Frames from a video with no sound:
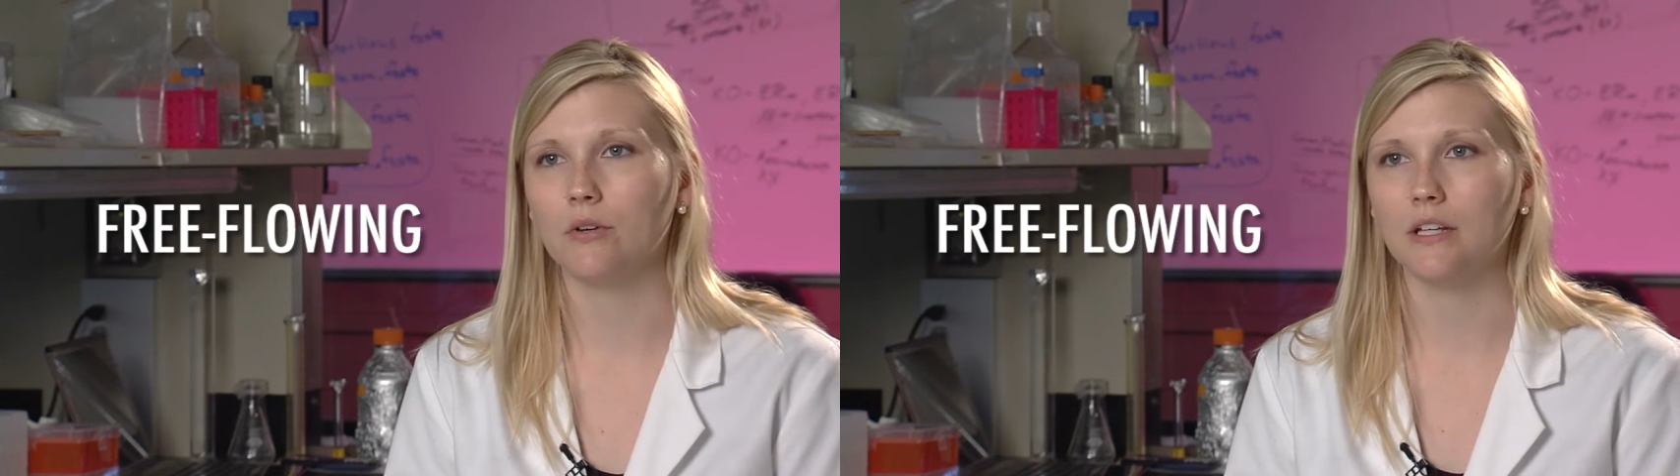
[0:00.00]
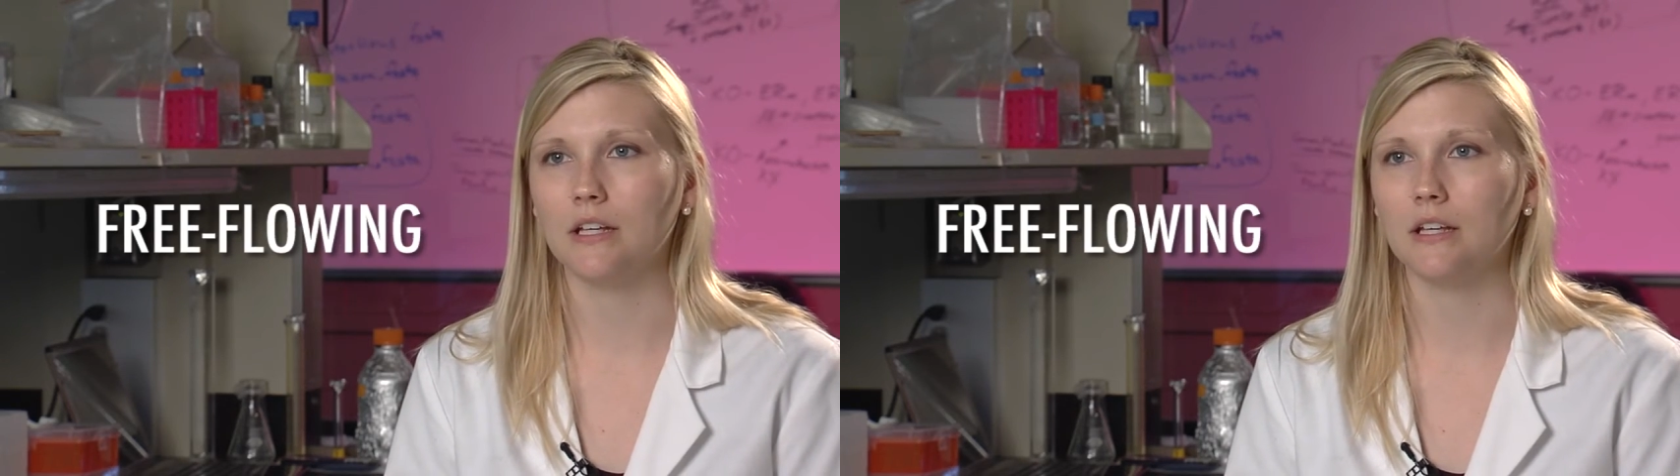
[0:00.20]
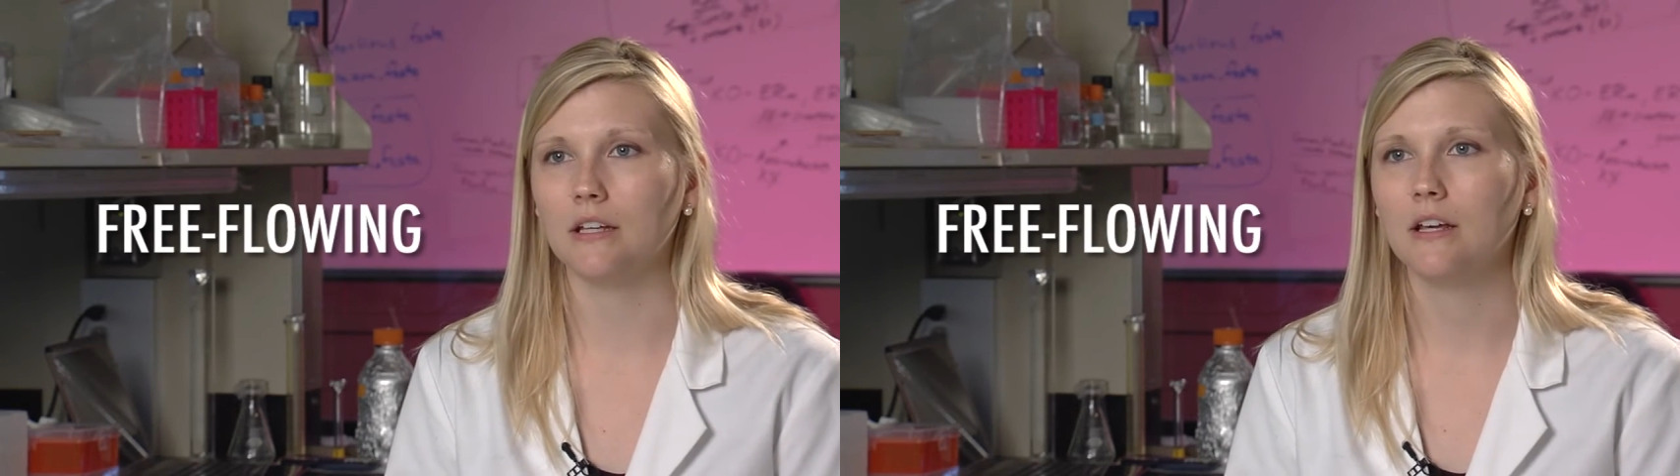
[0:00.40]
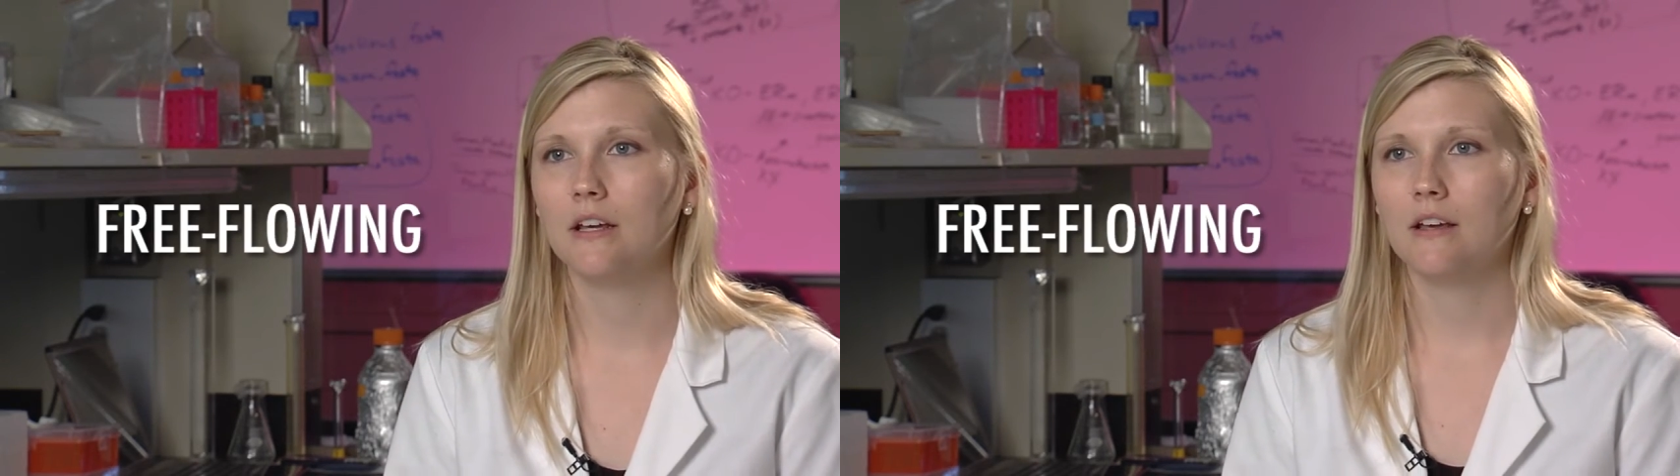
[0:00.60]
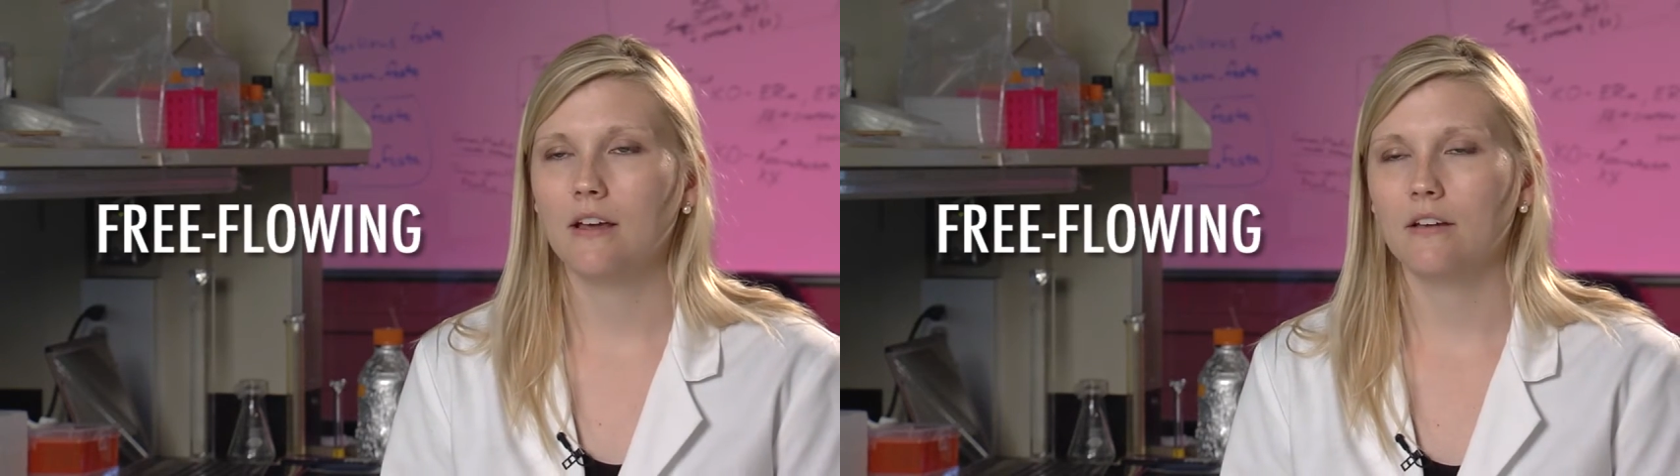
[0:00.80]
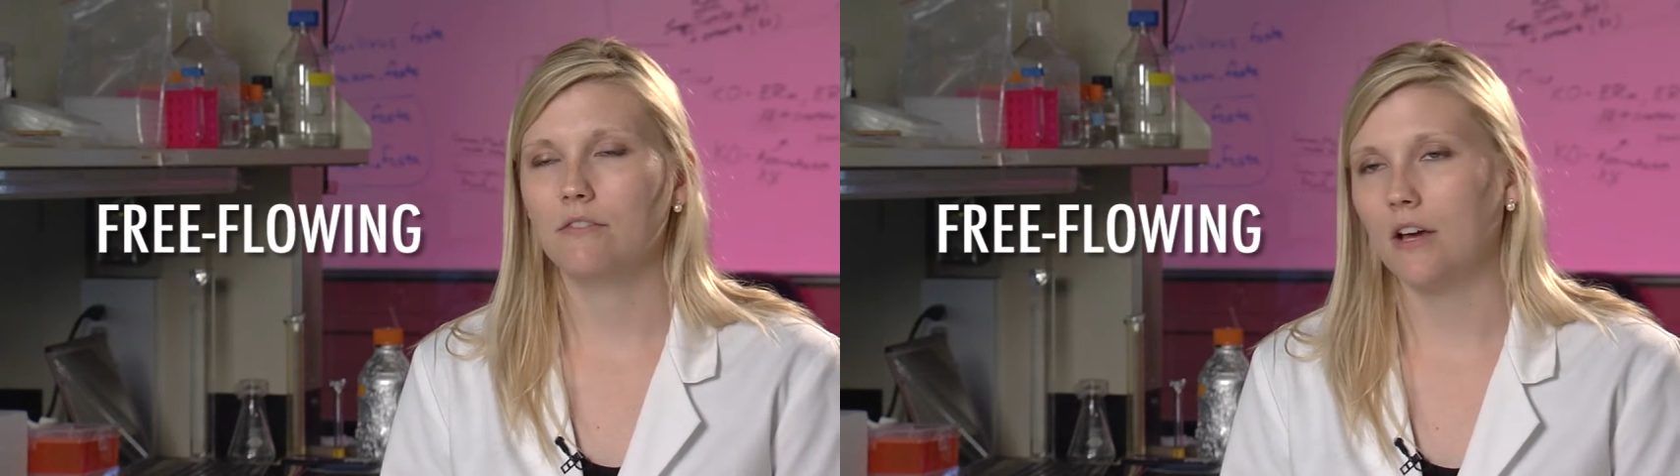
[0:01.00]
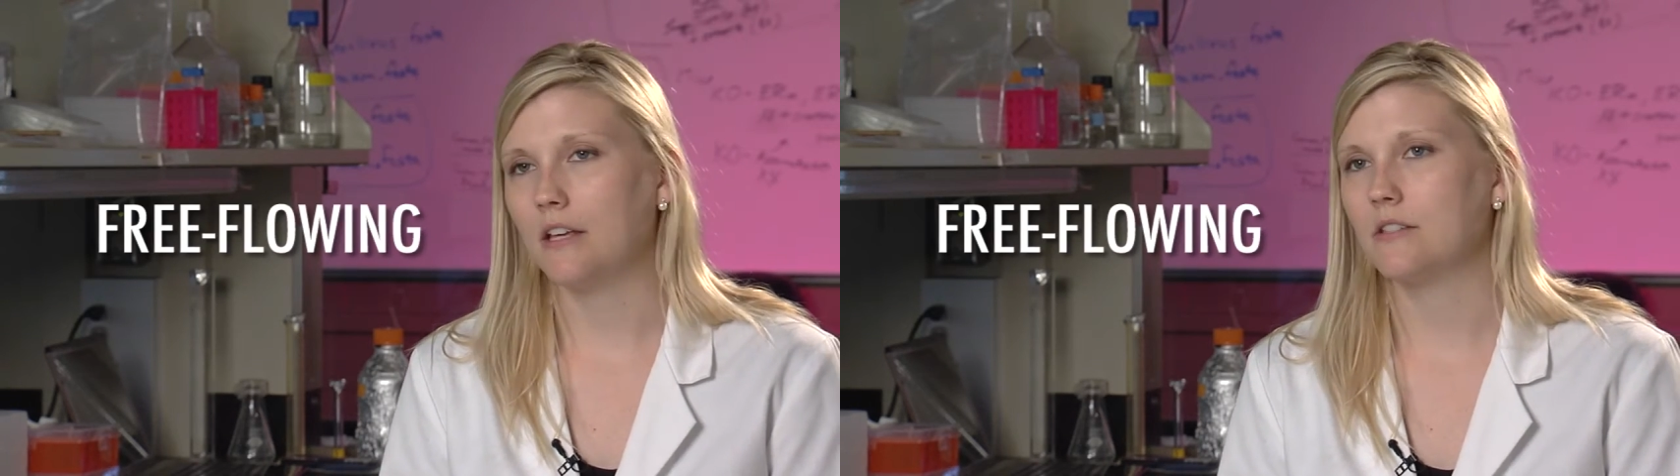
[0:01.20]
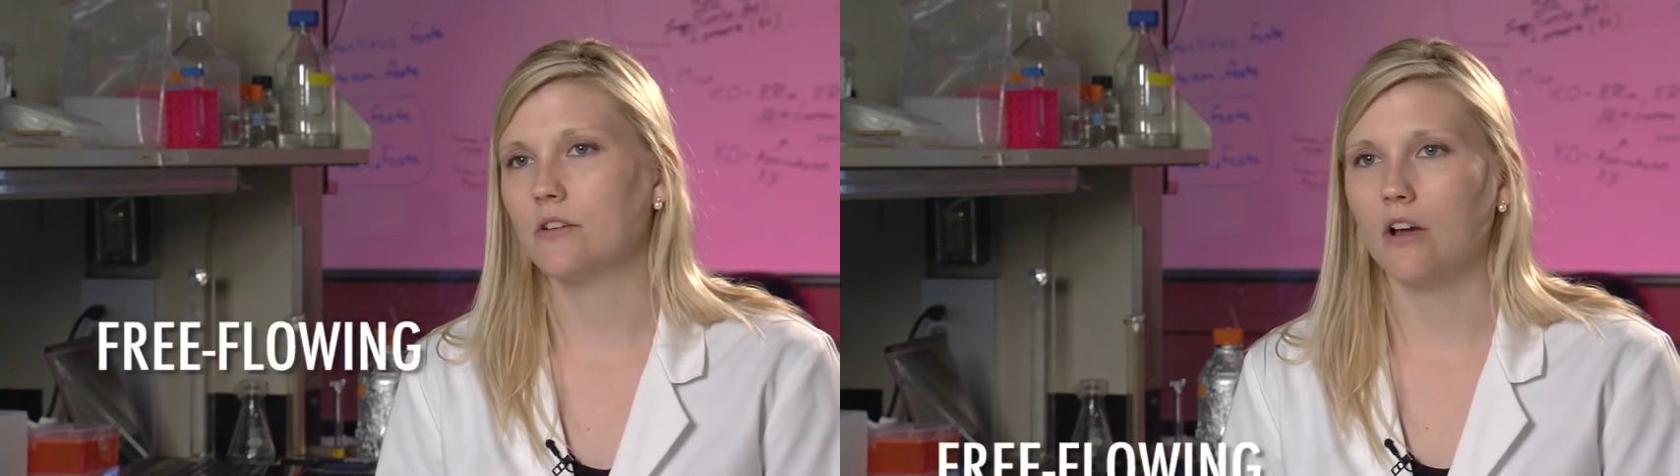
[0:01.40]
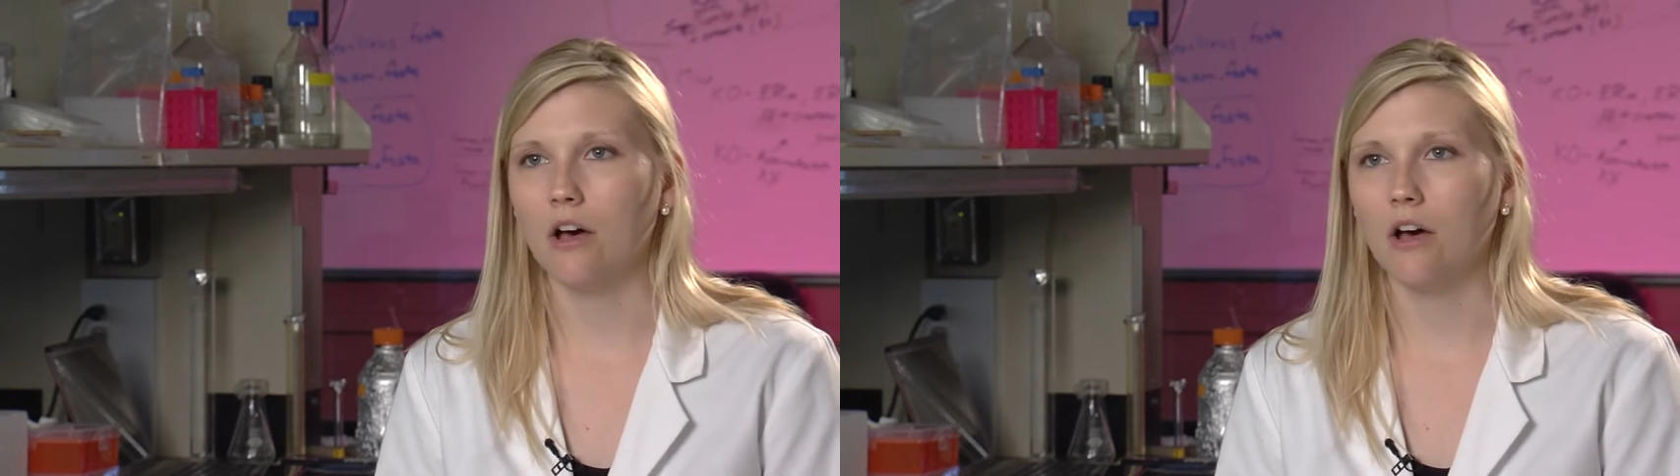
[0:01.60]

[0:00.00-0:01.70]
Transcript: we need advice or